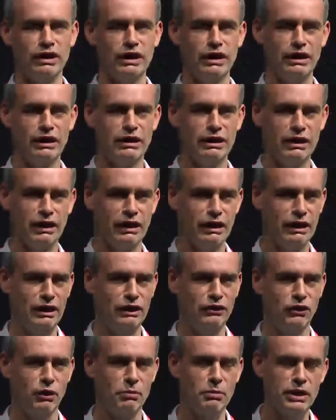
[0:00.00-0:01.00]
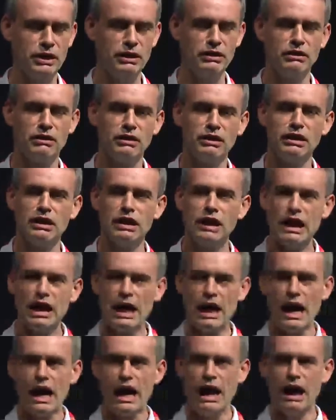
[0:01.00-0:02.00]
in Germany.
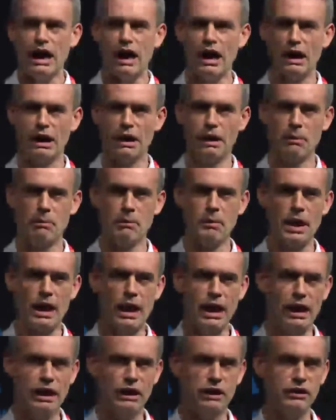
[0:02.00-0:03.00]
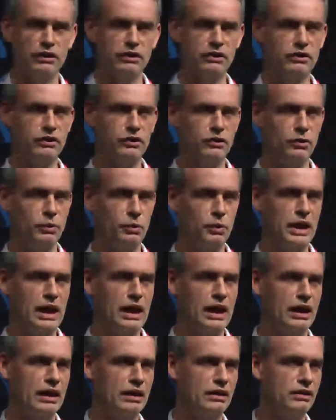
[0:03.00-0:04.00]
And we
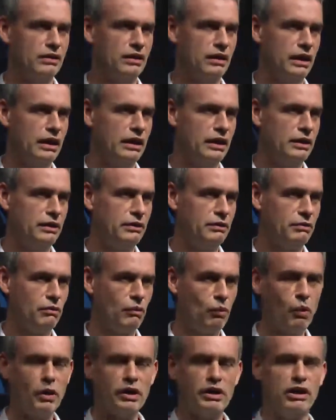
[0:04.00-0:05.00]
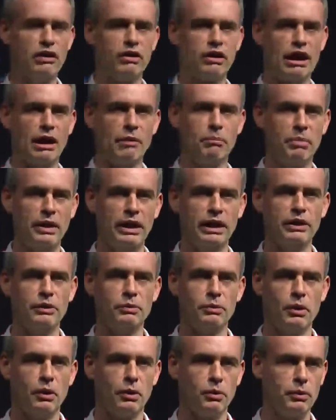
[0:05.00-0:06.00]
had a 1-year
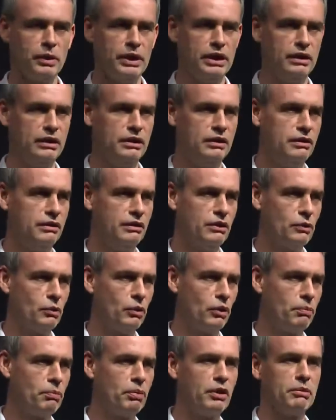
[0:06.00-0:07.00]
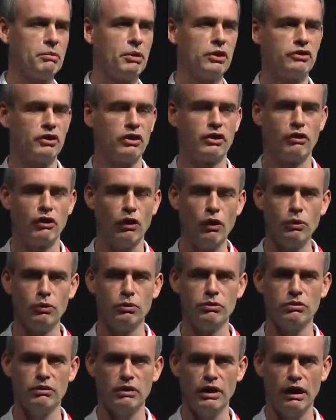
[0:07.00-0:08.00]
campaign where we were pretty much on our
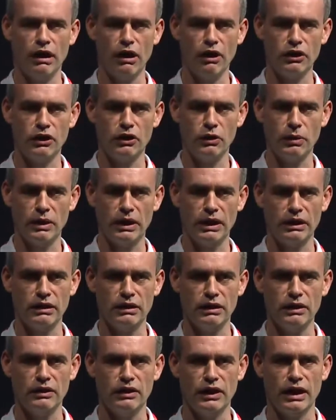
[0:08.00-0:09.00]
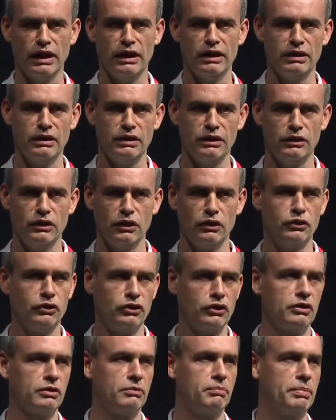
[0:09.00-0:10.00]
own arguing that there
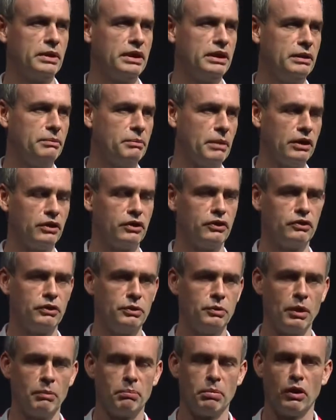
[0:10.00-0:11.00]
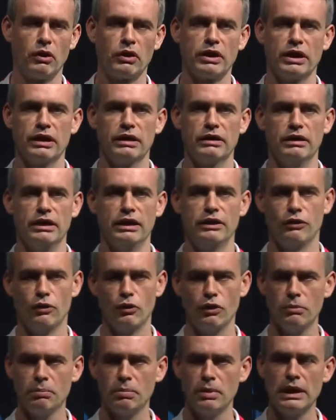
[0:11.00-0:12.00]
shouldn't be mandatory web blocking in
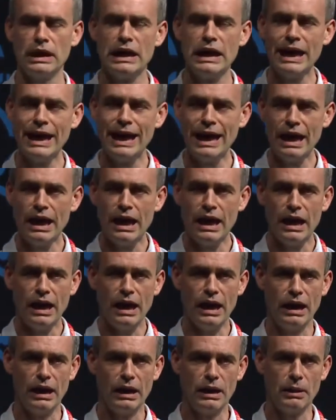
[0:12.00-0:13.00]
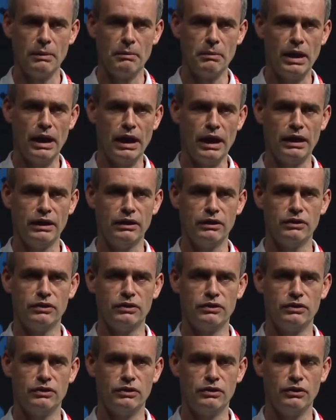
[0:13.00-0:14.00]
Europe. And